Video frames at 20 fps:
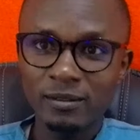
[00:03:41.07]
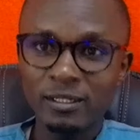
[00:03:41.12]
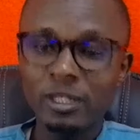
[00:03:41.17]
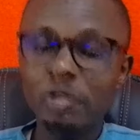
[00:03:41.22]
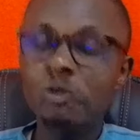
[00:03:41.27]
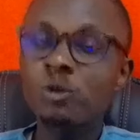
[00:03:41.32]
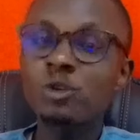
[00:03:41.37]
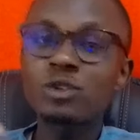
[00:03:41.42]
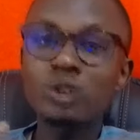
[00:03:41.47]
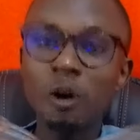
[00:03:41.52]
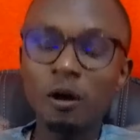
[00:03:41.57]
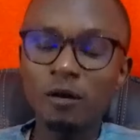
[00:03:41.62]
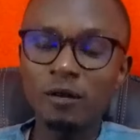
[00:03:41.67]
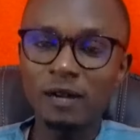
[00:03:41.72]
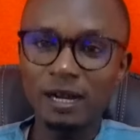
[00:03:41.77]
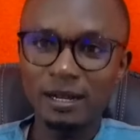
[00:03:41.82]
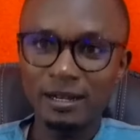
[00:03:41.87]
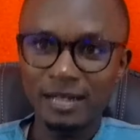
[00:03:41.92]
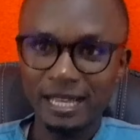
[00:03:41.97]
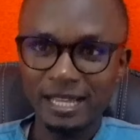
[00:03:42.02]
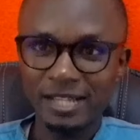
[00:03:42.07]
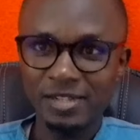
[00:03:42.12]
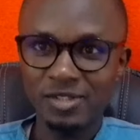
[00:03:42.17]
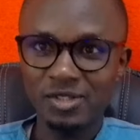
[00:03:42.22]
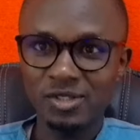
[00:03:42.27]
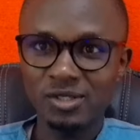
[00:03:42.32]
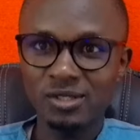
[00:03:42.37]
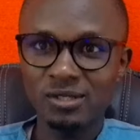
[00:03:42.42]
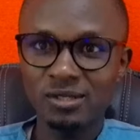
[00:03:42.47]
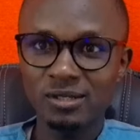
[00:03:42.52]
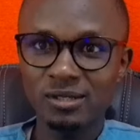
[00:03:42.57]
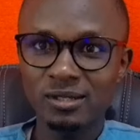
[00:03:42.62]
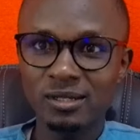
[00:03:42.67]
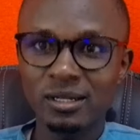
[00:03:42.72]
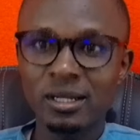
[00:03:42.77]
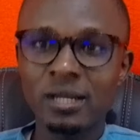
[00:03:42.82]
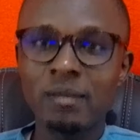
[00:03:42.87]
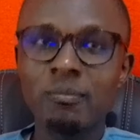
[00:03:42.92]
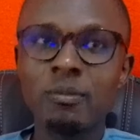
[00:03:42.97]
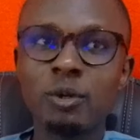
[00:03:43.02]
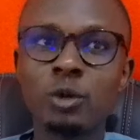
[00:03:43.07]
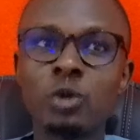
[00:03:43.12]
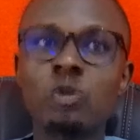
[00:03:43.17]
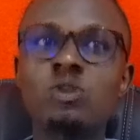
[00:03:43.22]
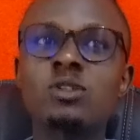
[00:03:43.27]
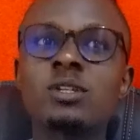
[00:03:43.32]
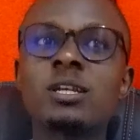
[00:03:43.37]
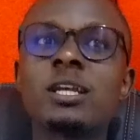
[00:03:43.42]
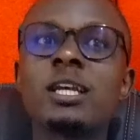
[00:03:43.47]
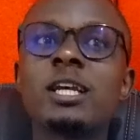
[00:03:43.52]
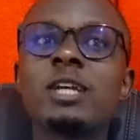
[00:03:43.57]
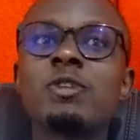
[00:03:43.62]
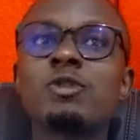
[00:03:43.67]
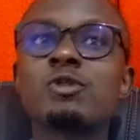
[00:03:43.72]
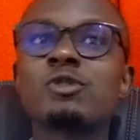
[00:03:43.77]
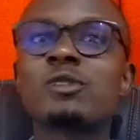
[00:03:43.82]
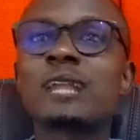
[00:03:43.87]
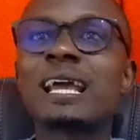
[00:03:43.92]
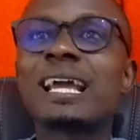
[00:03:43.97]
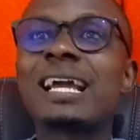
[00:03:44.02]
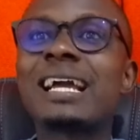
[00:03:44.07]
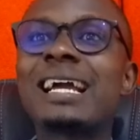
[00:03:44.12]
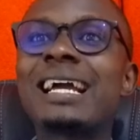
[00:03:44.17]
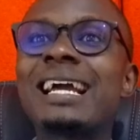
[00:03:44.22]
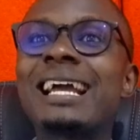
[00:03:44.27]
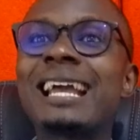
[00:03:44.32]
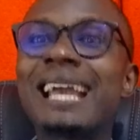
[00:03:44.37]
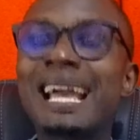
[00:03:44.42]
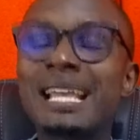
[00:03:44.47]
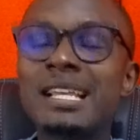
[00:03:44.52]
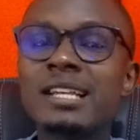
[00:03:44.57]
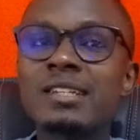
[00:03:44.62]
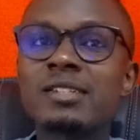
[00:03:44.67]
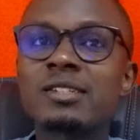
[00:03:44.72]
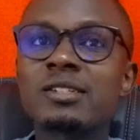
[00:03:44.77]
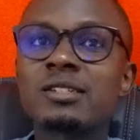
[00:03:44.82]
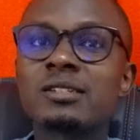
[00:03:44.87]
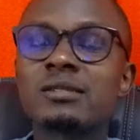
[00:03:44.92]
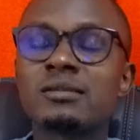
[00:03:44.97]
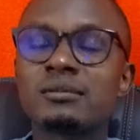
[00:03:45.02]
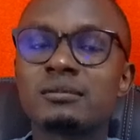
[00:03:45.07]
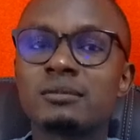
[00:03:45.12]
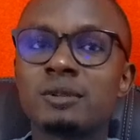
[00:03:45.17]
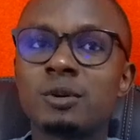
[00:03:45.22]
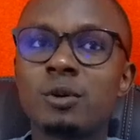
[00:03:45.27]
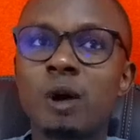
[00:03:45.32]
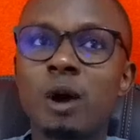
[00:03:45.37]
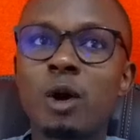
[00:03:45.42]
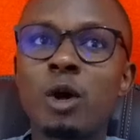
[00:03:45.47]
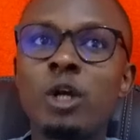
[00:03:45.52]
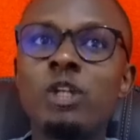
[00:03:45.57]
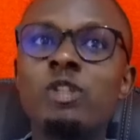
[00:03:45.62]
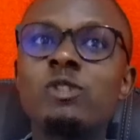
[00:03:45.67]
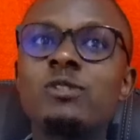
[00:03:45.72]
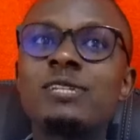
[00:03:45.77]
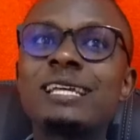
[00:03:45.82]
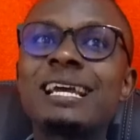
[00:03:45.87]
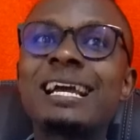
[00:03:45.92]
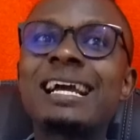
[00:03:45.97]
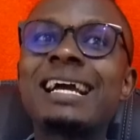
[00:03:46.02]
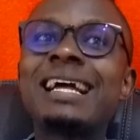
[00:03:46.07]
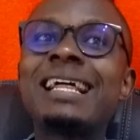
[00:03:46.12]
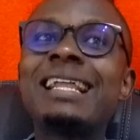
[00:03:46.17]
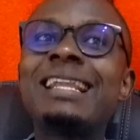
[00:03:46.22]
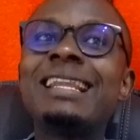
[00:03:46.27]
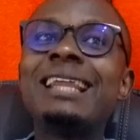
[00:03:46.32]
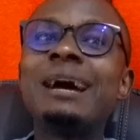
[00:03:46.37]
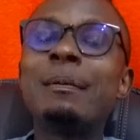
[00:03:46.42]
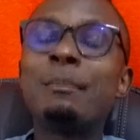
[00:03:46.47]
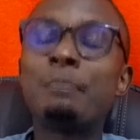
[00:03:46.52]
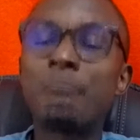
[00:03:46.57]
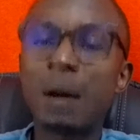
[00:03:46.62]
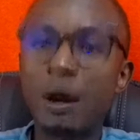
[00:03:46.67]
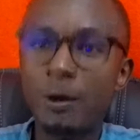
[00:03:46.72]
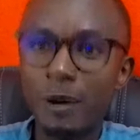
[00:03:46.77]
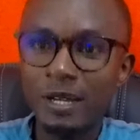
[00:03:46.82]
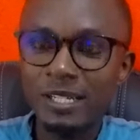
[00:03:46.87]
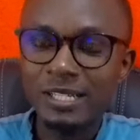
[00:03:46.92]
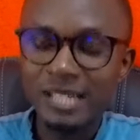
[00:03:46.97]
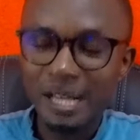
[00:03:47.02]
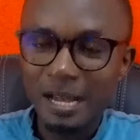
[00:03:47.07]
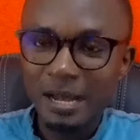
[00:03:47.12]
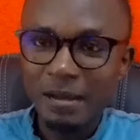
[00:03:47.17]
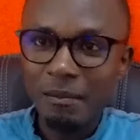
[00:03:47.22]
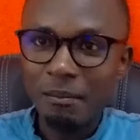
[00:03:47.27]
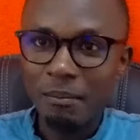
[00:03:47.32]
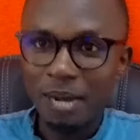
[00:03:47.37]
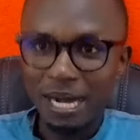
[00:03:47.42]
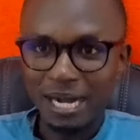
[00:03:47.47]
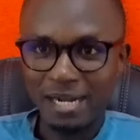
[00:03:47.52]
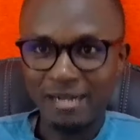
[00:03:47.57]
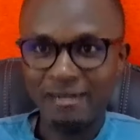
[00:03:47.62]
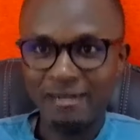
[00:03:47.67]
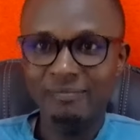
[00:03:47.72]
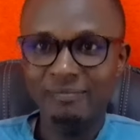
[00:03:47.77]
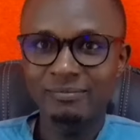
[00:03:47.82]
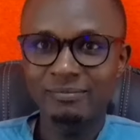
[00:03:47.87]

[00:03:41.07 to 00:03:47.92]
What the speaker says: It was over, Kenyans. Because it was like Kenyans were going to take their powers back.